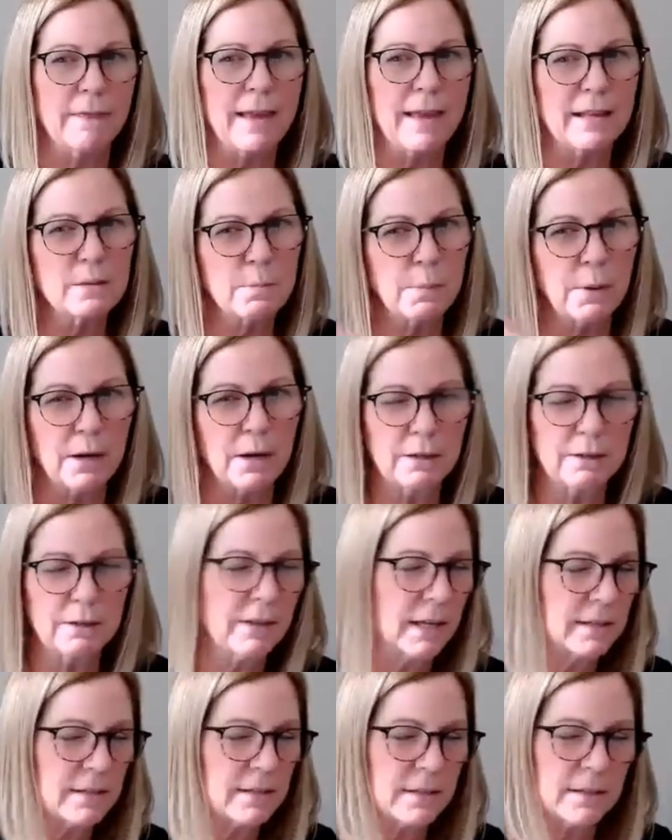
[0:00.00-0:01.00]
And that's part of
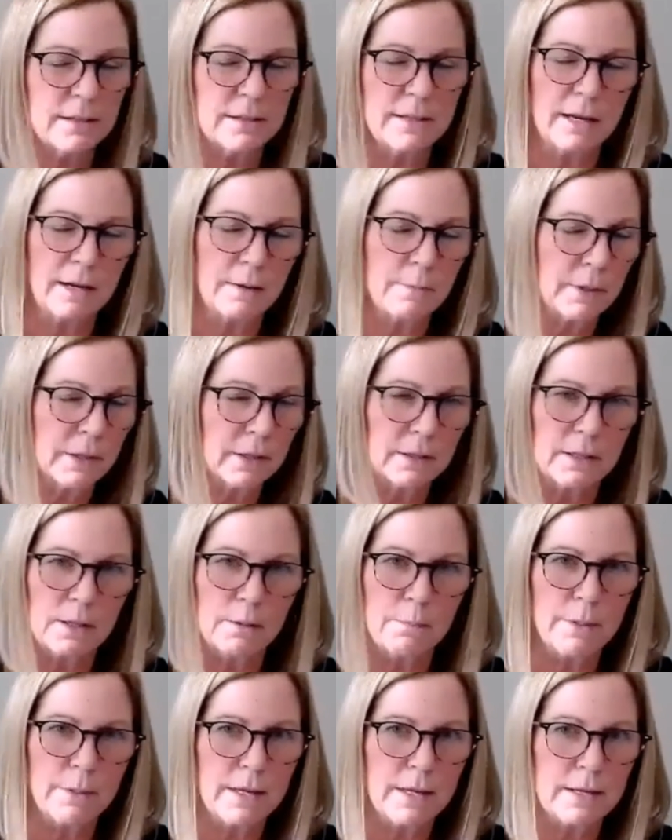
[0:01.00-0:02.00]
that sustainability
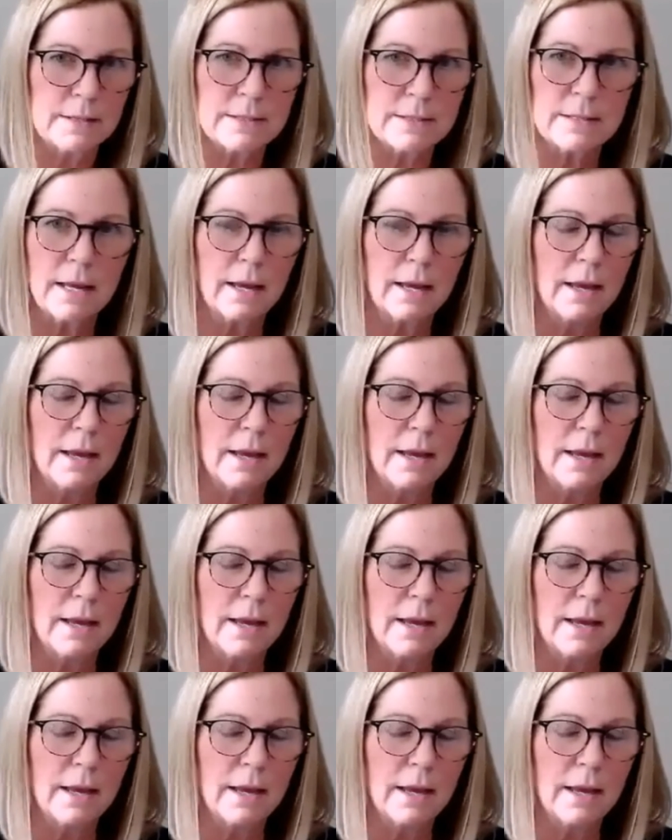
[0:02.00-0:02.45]
piece.